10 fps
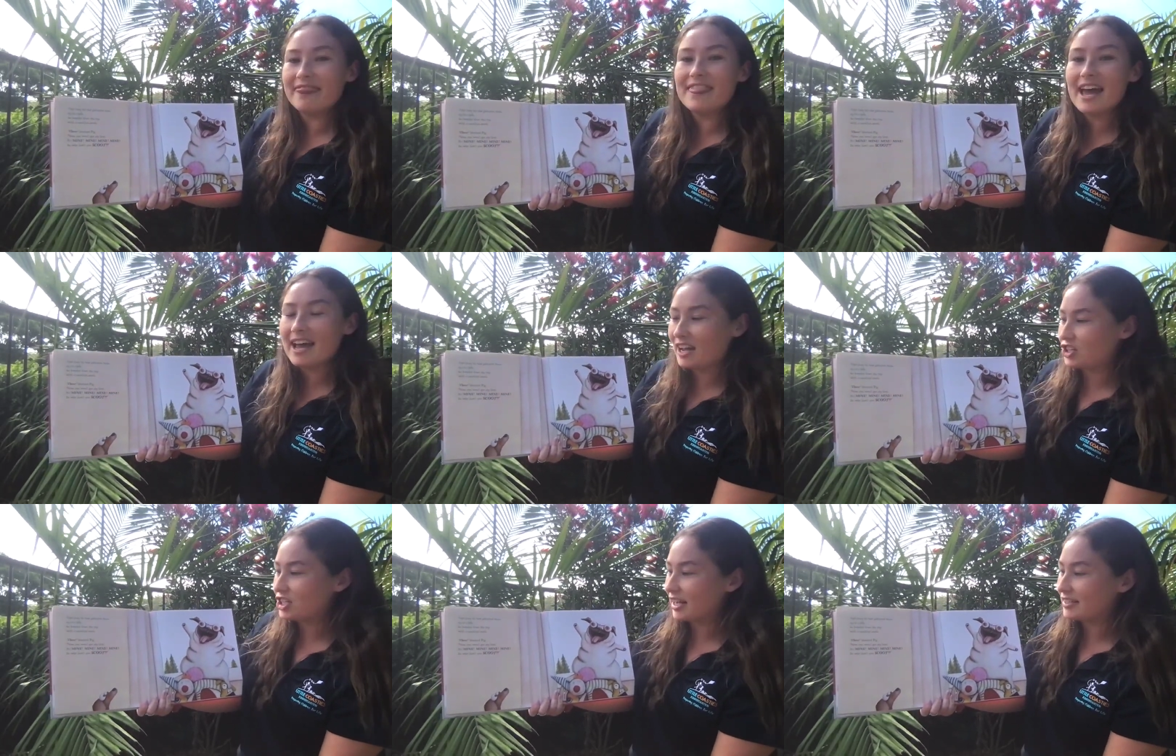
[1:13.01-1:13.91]
"There,"
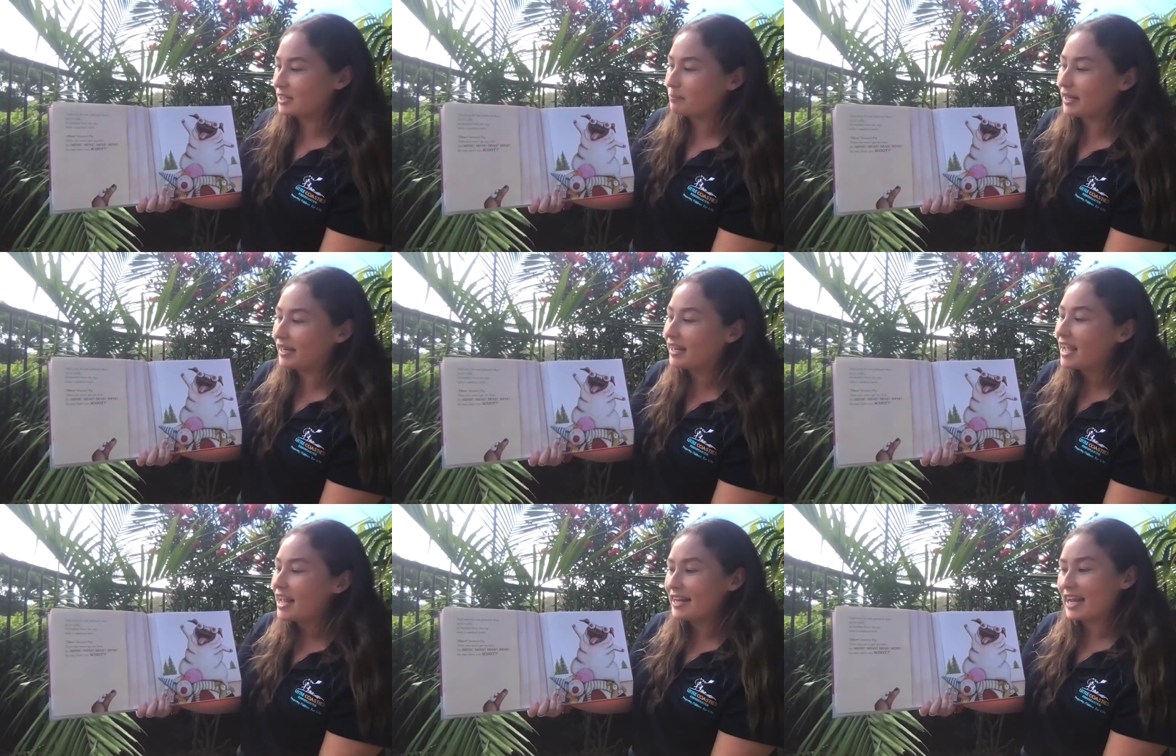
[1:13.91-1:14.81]
shouted Pig,
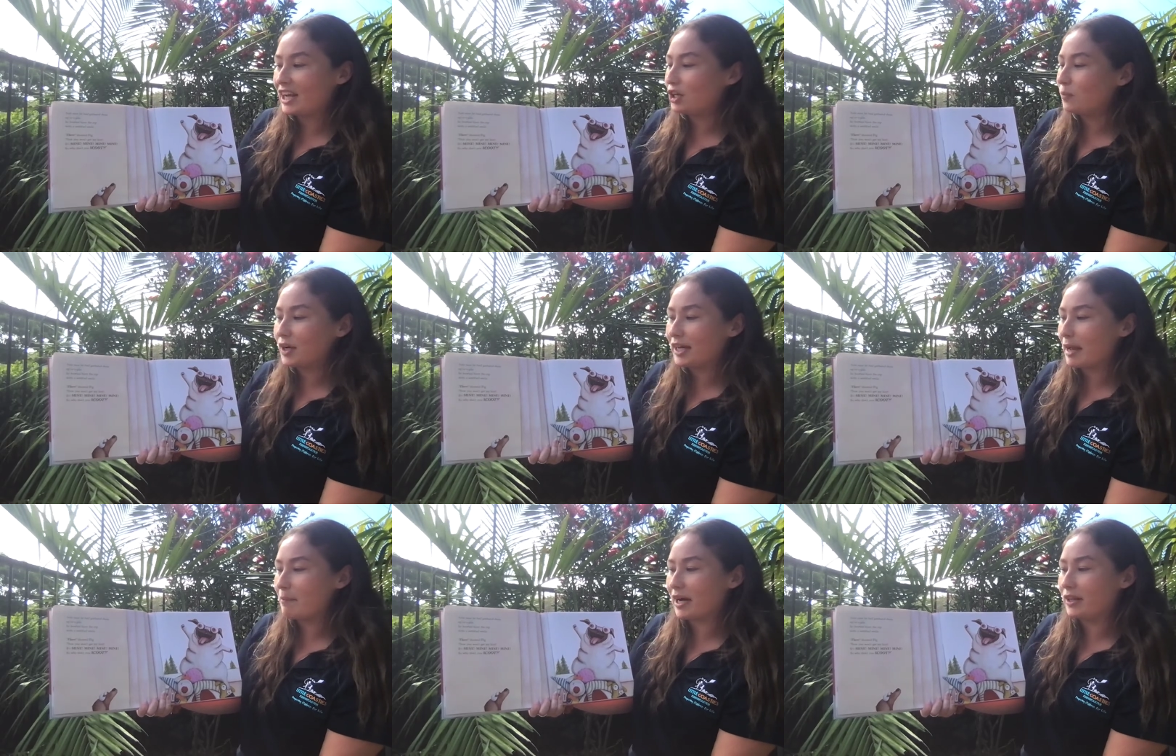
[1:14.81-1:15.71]
"now you won't
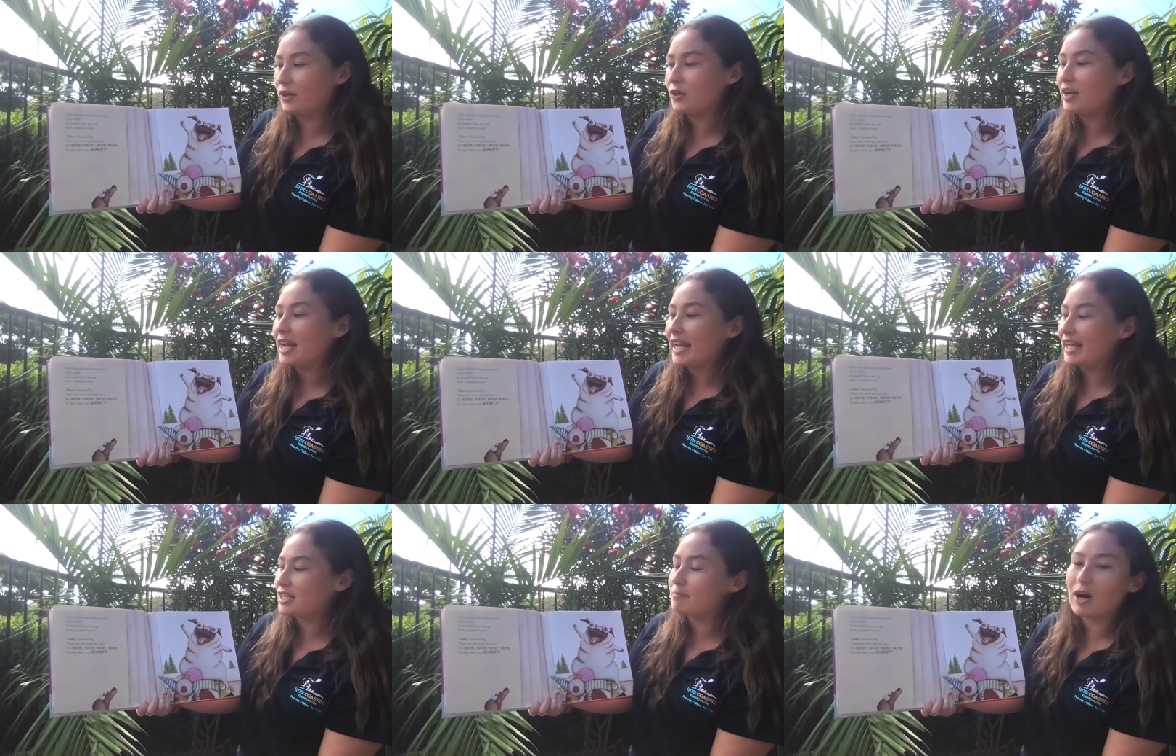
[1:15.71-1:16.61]
get my loot.
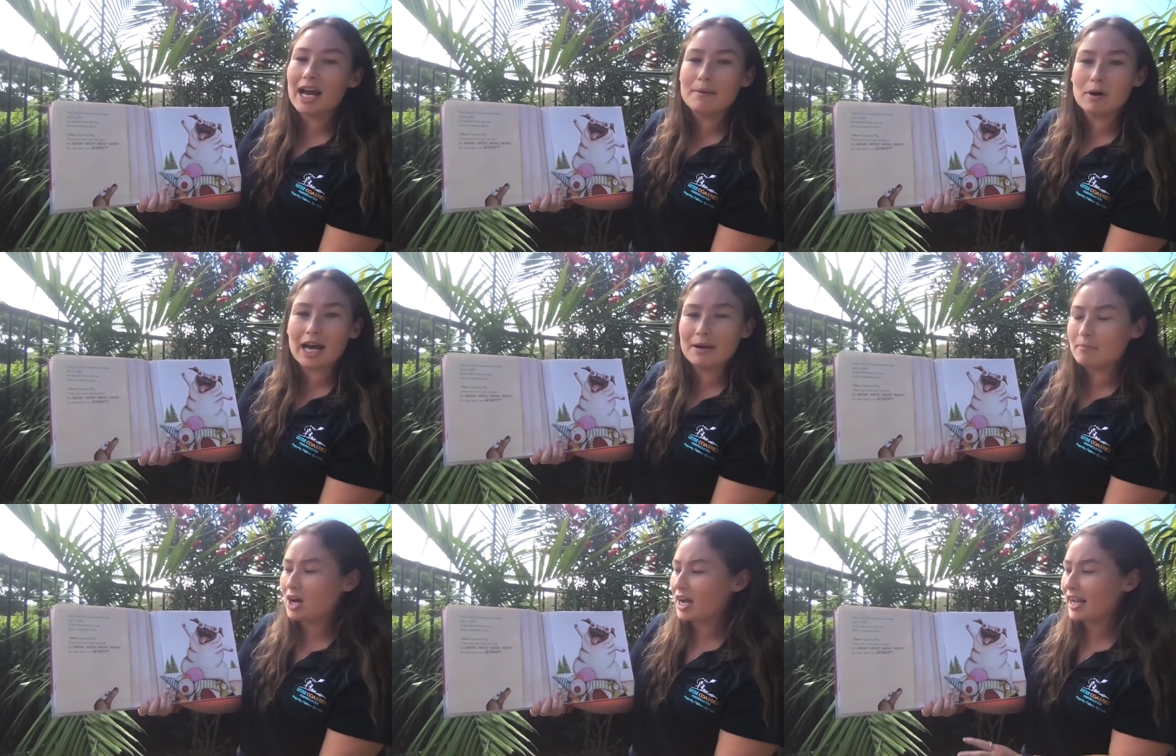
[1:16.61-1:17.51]
It's mine, mine,
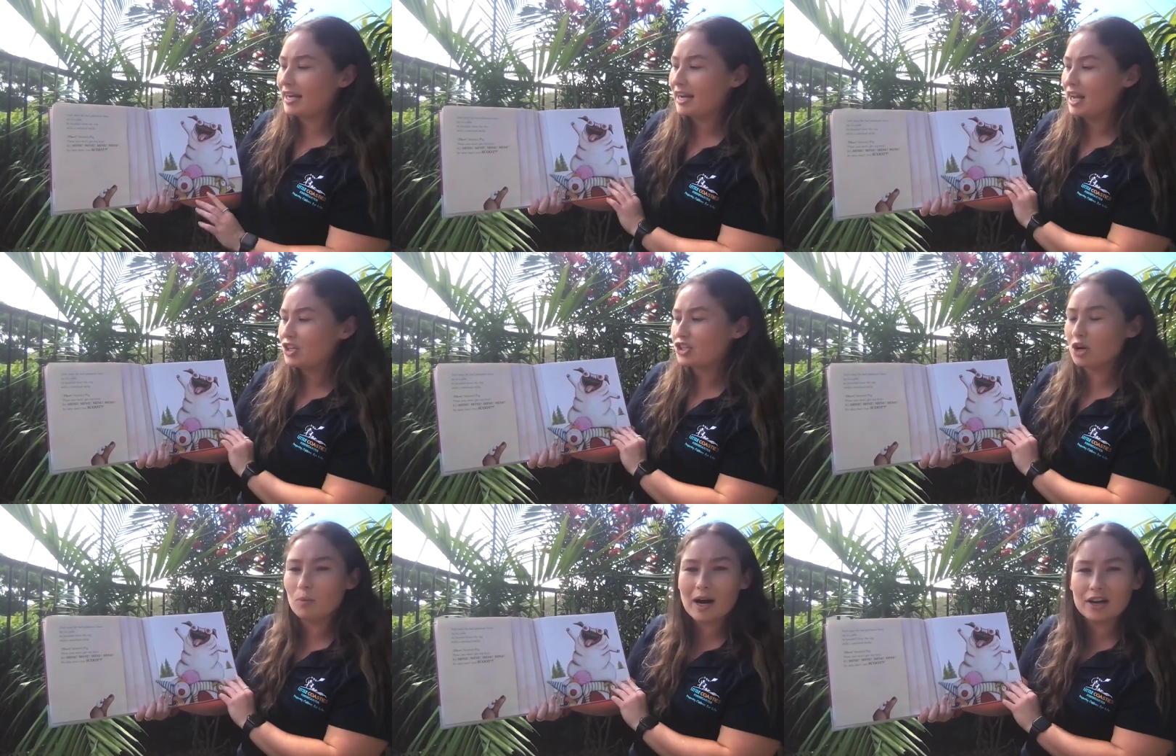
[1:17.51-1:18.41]
mine,
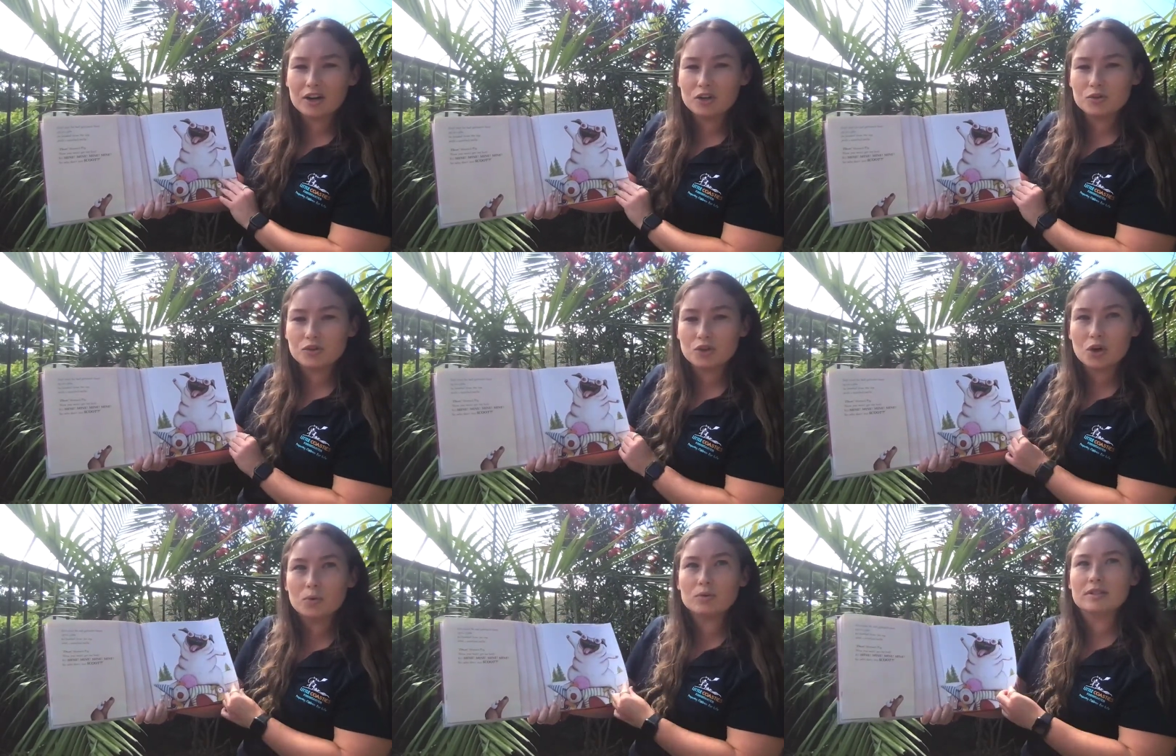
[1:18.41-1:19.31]
so why don't you
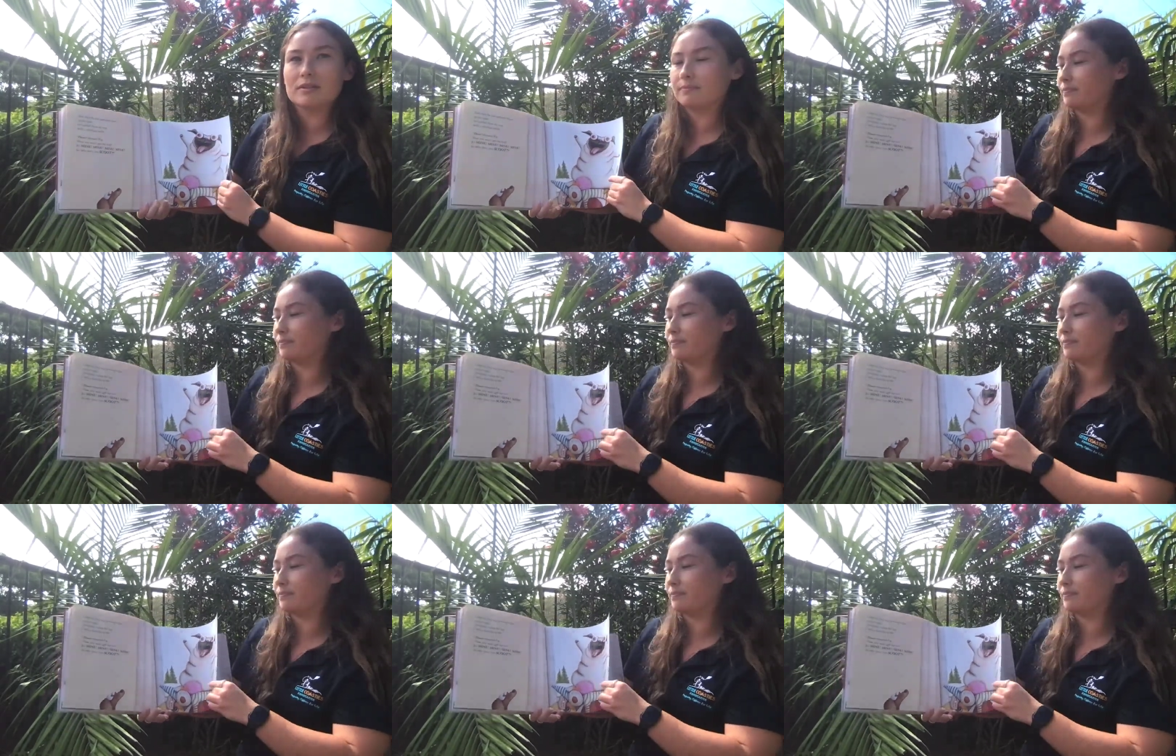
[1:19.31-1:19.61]
scoot?"